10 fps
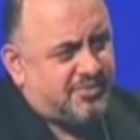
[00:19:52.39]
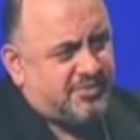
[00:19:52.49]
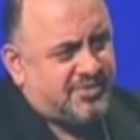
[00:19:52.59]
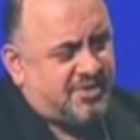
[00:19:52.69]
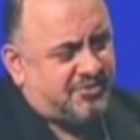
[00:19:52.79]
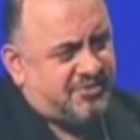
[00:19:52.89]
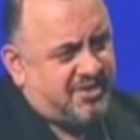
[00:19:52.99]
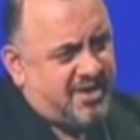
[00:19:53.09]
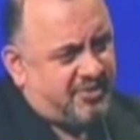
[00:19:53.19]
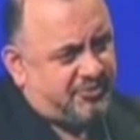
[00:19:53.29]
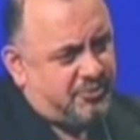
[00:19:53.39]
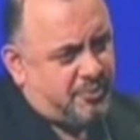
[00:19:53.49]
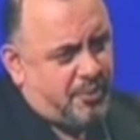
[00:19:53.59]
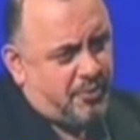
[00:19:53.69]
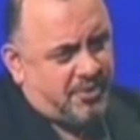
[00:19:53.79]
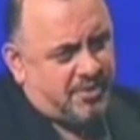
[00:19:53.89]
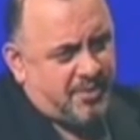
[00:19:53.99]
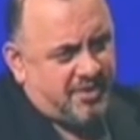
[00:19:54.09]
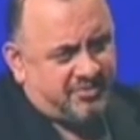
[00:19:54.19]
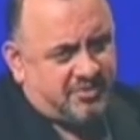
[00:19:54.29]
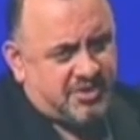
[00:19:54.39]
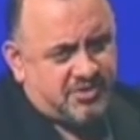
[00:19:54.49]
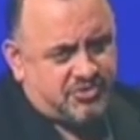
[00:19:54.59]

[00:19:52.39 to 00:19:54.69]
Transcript: send out pseudopodia basically